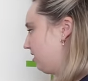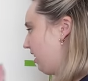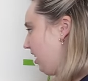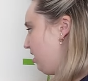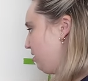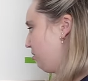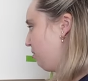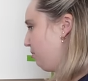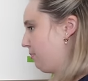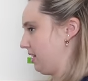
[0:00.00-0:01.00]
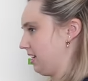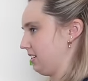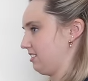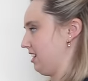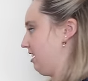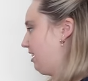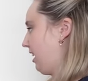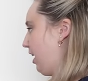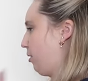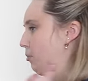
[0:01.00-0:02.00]
Now we need to see
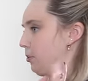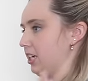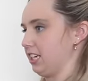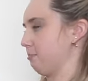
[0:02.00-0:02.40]
how we need